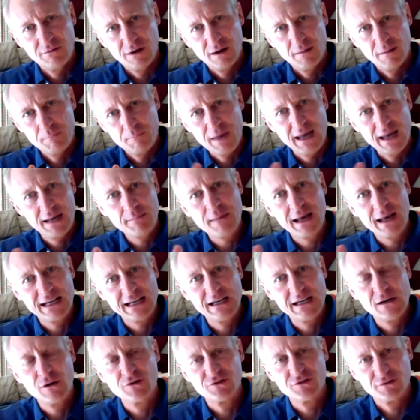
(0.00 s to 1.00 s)
uh, many many
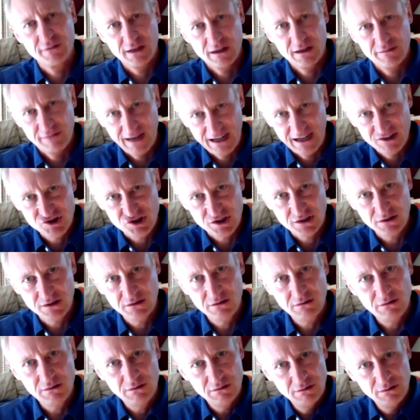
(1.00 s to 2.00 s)
years of
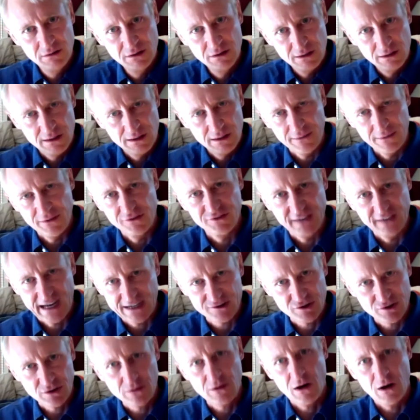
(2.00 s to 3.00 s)
innovation in the
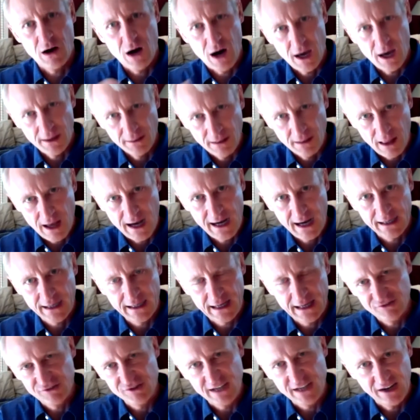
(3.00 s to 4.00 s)
sector online
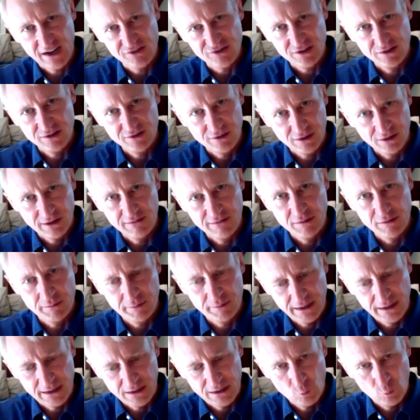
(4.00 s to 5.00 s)
education delivered
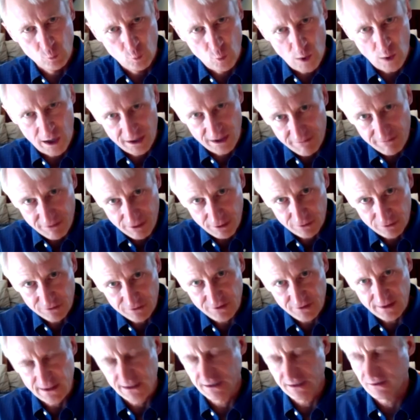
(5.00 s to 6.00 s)
being one of
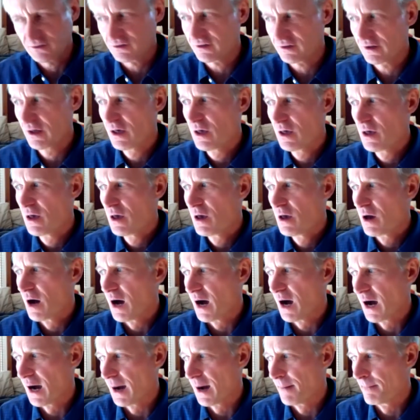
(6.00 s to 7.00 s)
those things
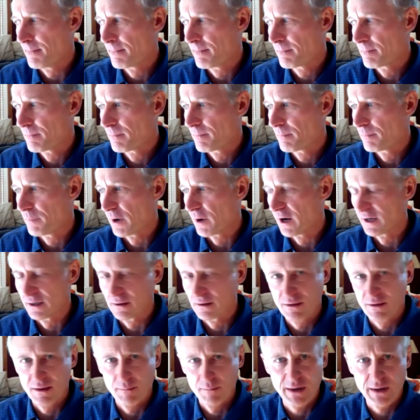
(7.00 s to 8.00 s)
um,
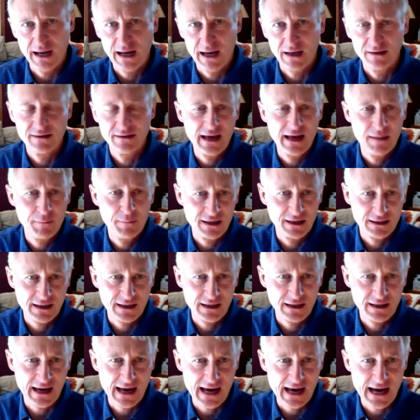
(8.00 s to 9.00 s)
but the pandemic
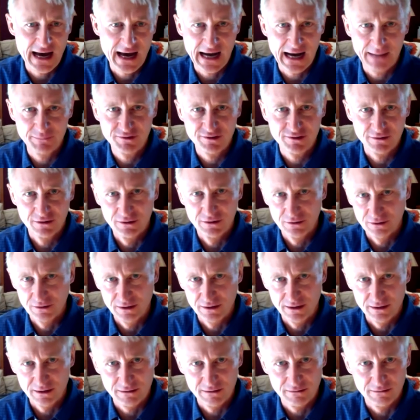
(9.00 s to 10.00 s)

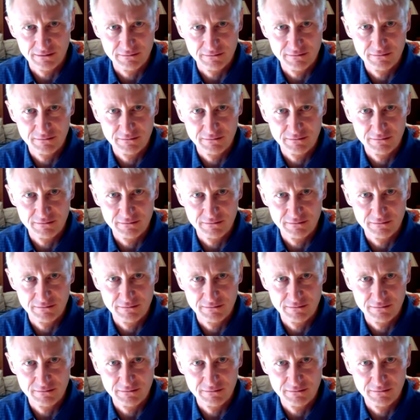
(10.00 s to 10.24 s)
absolutely